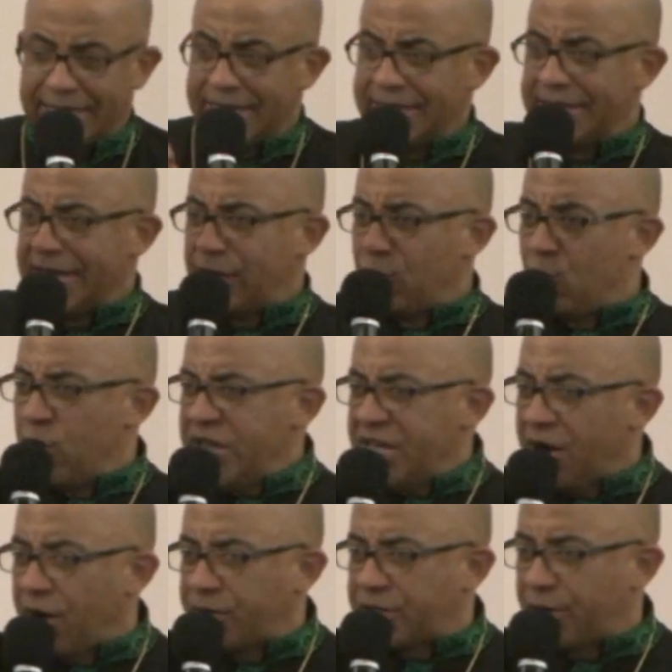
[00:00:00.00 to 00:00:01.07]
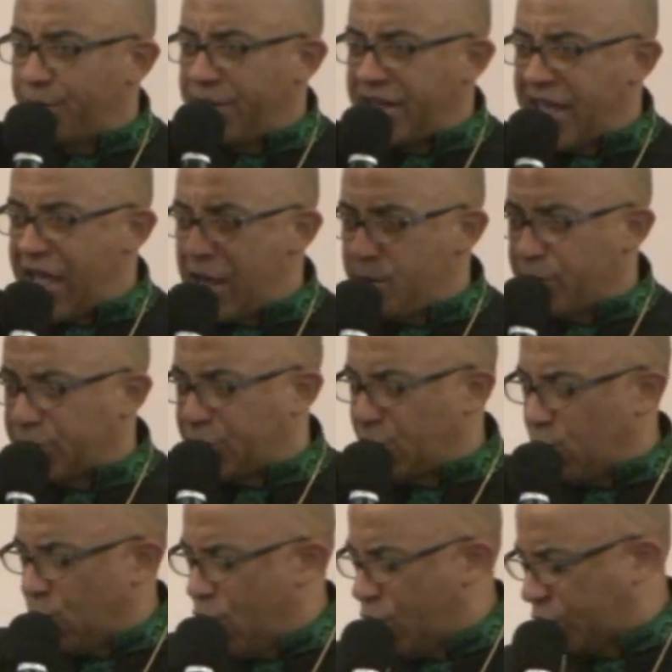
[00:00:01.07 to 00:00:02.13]
then we ought to be able to
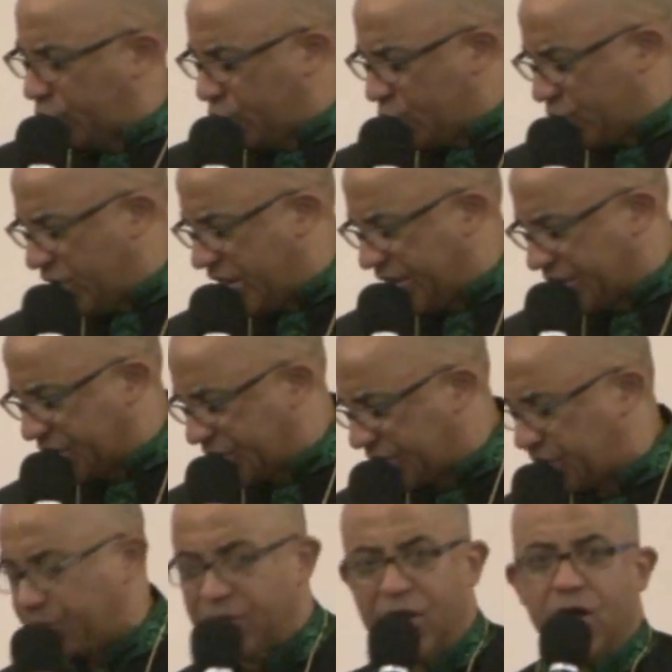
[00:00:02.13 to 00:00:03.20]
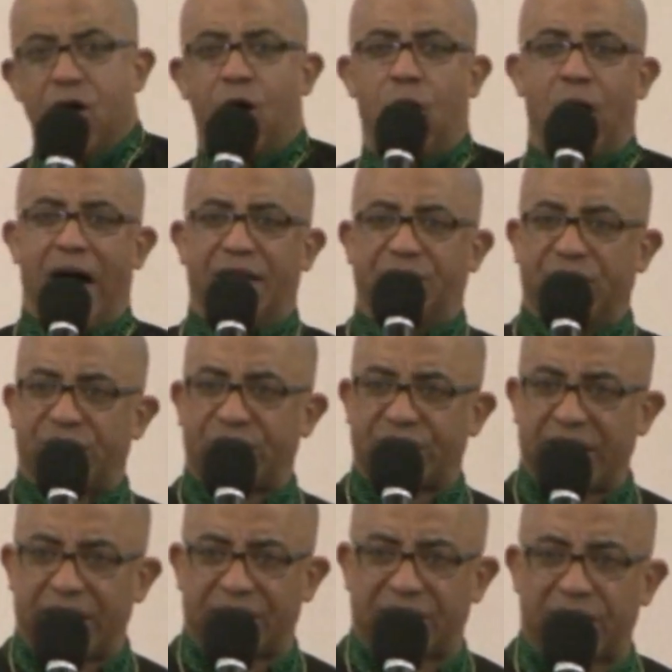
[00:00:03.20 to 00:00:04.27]
walk through this. Or oh, I just
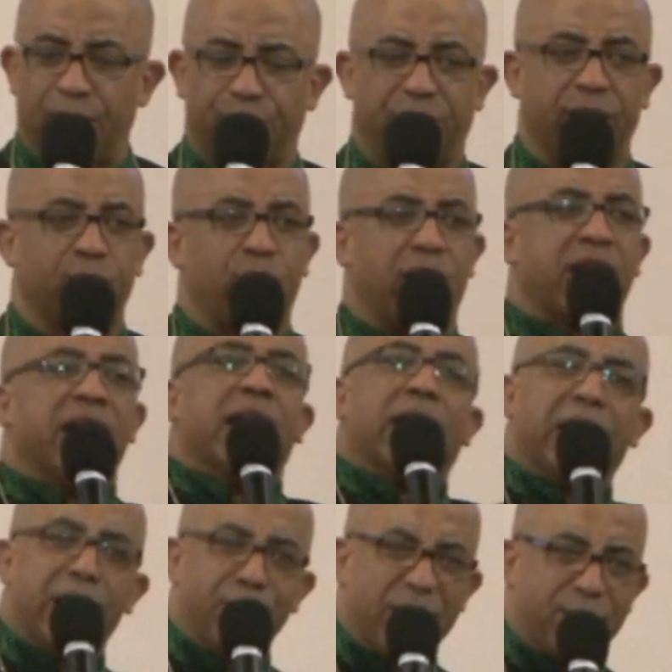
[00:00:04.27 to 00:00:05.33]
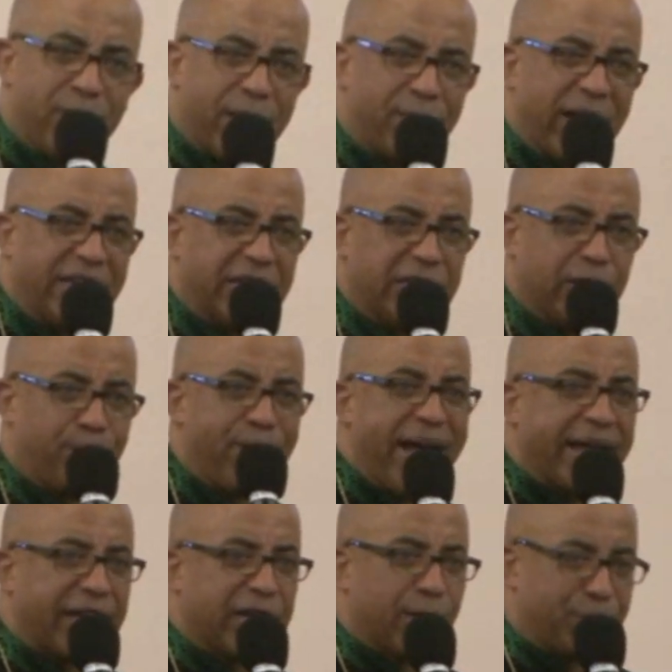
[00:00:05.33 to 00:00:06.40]
said something. Well, let me maybe I need to
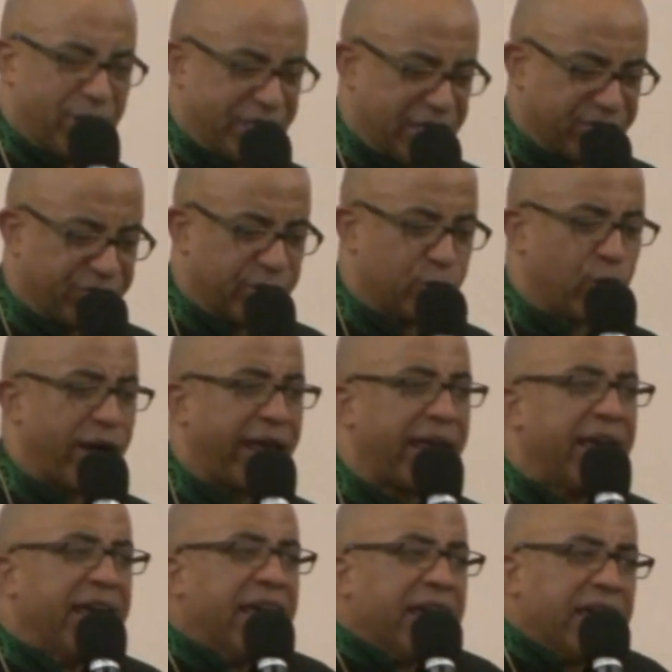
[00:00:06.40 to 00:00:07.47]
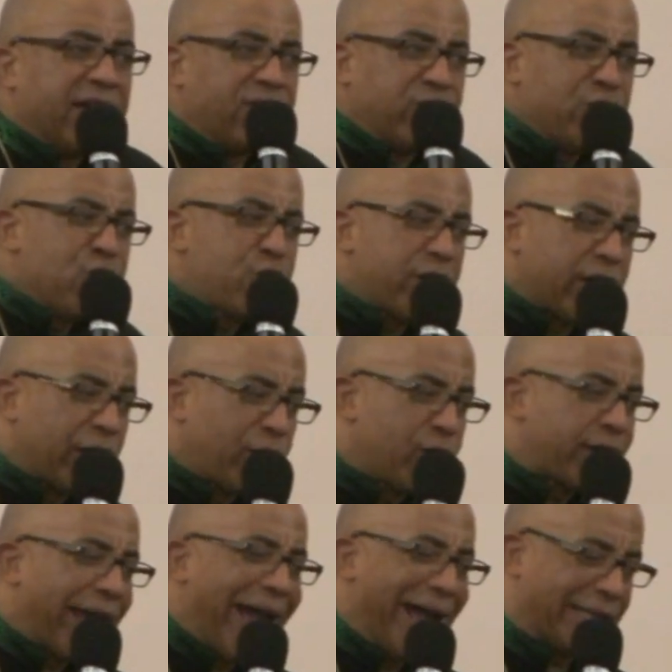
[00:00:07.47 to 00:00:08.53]
back it up a different way. If you can
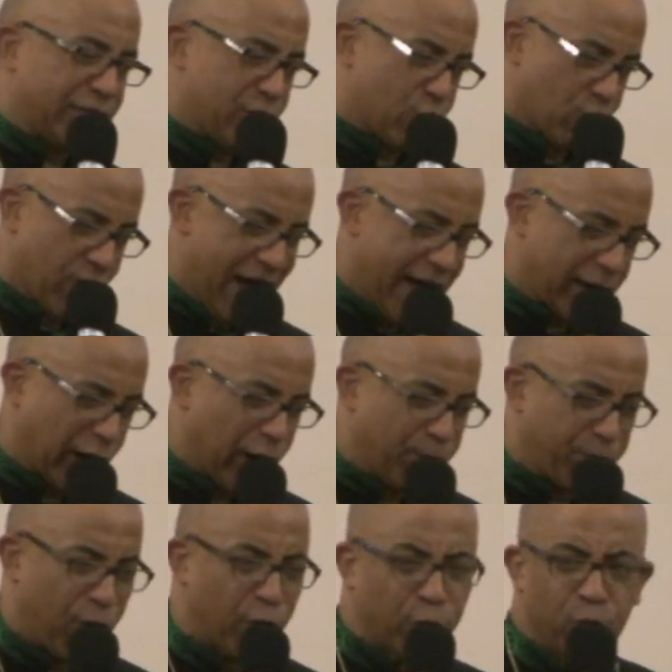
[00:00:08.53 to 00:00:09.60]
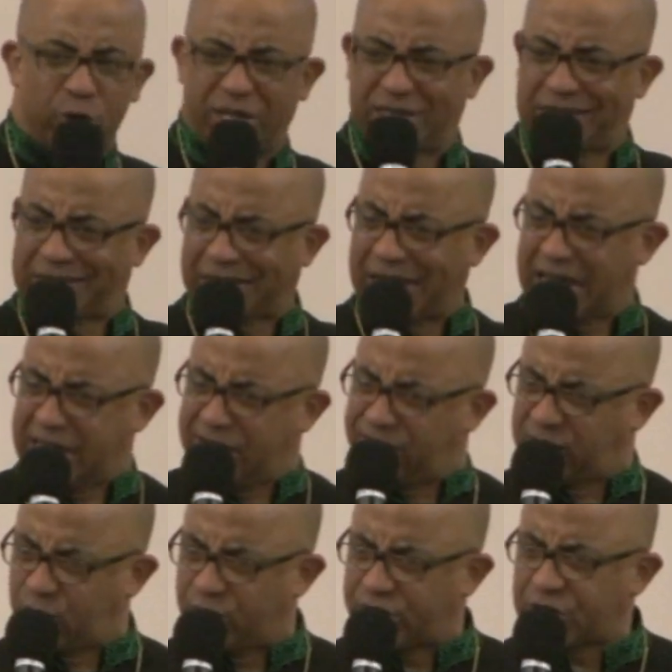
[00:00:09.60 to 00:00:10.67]
look at the rock upon which
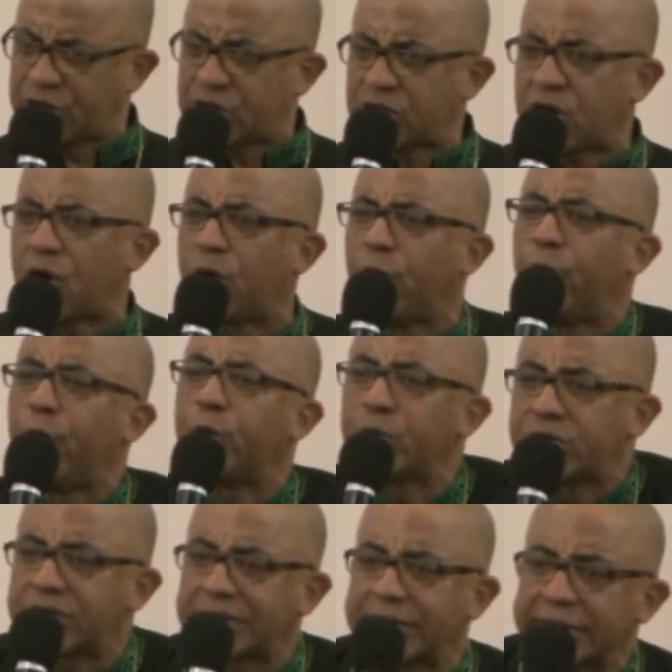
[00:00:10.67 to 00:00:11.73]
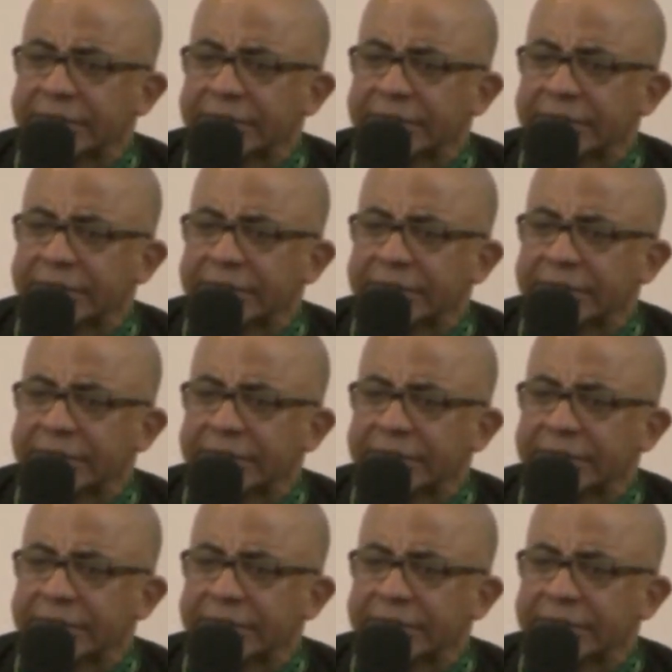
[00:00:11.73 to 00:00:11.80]
slaves were sold,